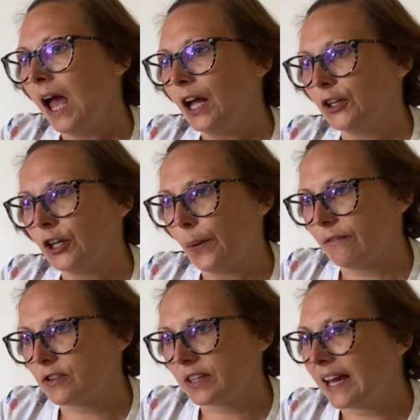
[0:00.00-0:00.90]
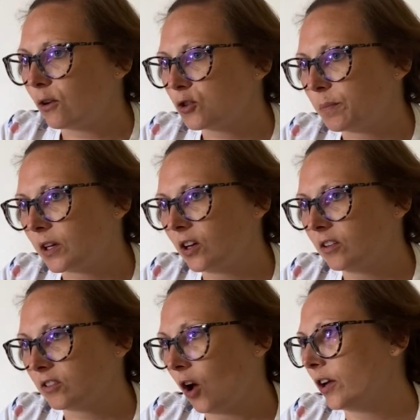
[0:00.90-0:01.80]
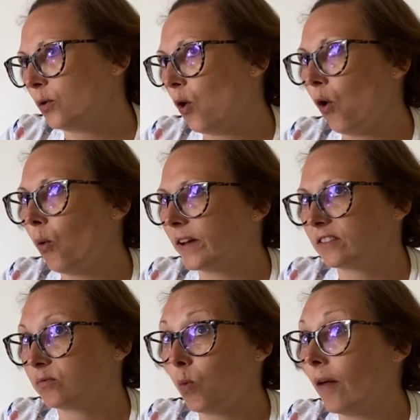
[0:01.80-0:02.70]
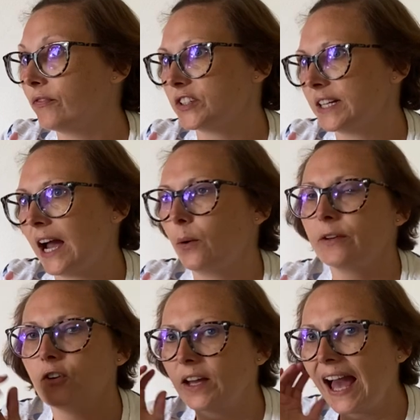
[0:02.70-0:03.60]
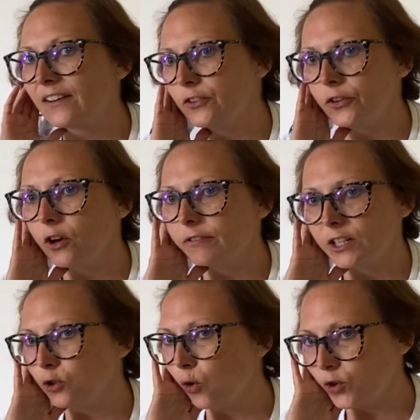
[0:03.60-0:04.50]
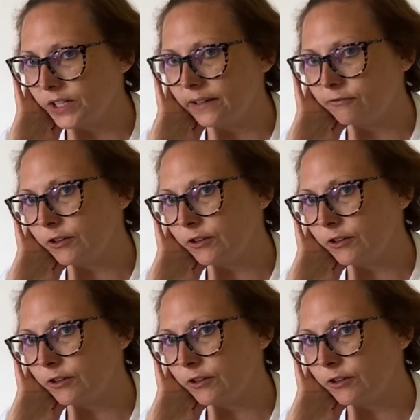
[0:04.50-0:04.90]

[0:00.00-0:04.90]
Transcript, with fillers: you know everything else because I always wonder now if I hadn't have ignored it for